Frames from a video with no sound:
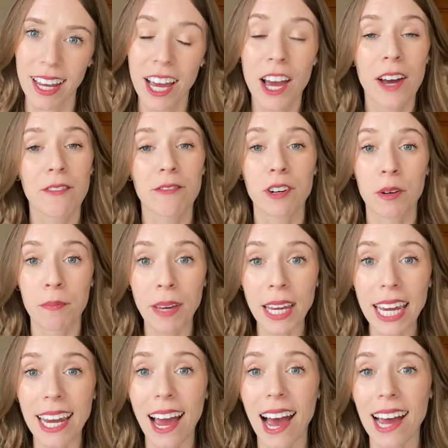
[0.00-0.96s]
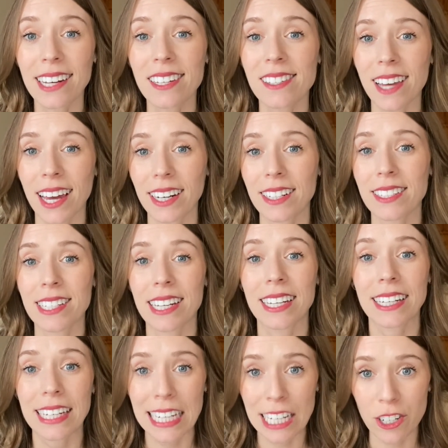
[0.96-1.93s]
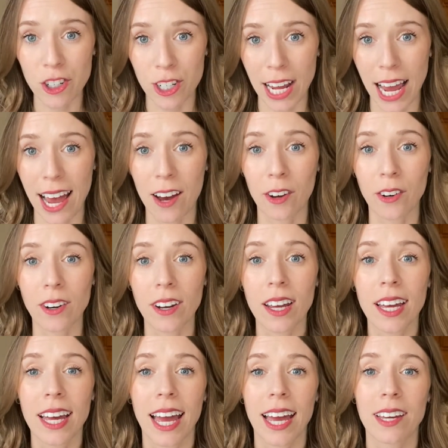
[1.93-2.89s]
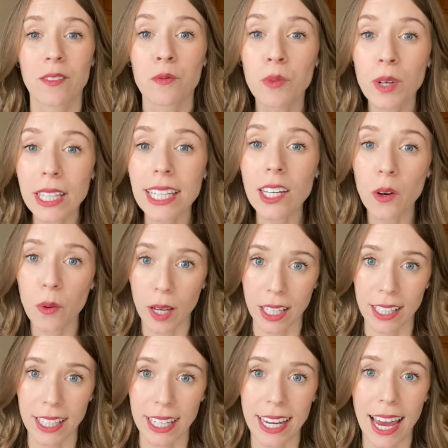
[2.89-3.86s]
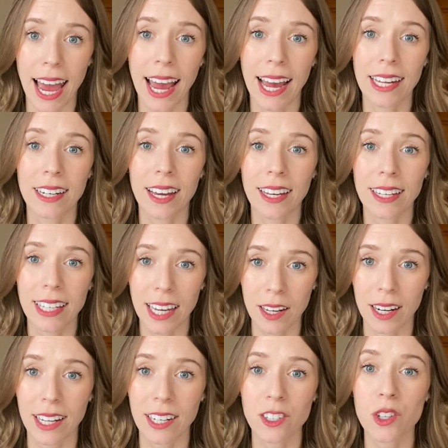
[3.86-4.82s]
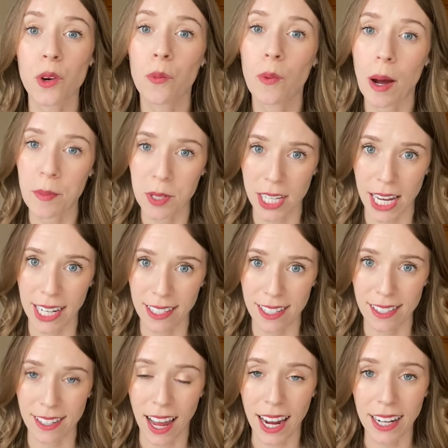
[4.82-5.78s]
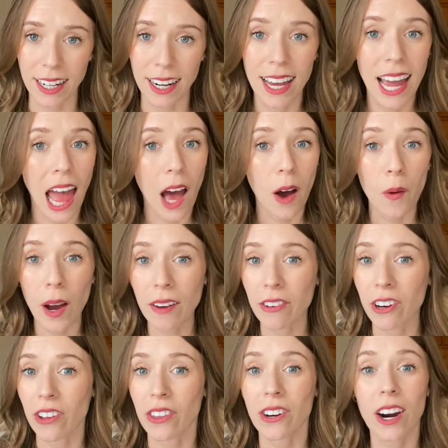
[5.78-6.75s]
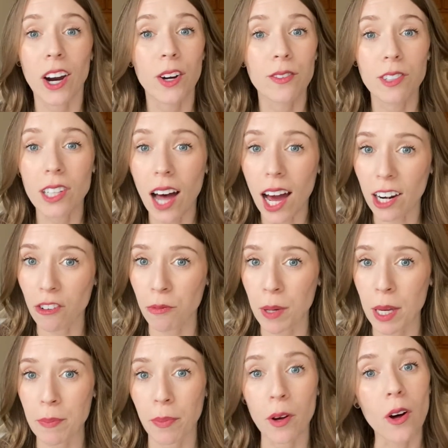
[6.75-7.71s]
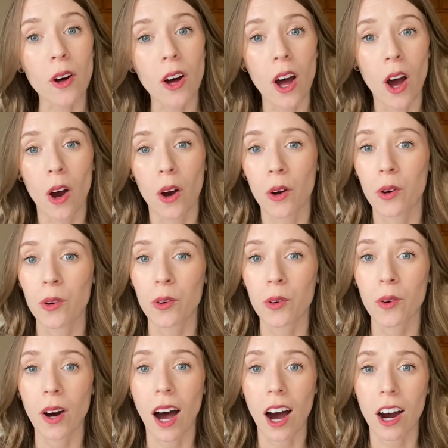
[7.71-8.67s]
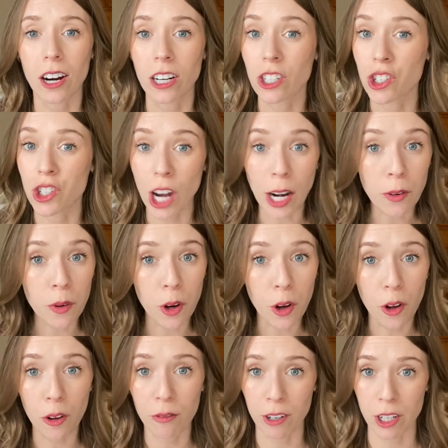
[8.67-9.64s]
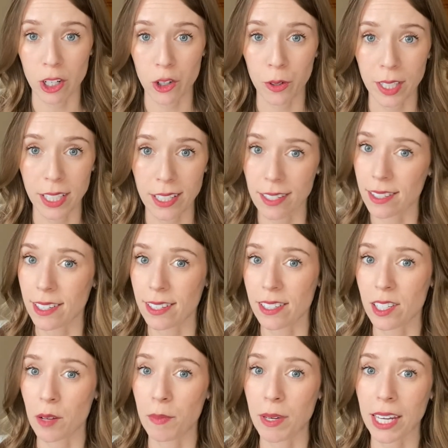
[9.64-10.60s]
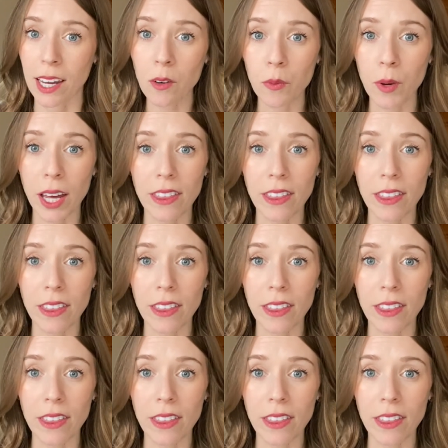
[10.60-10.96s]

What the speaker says: For me, I decided to niche down really quickly and get into website design. However, there are a lot of people who are general virtual assistants to begin with,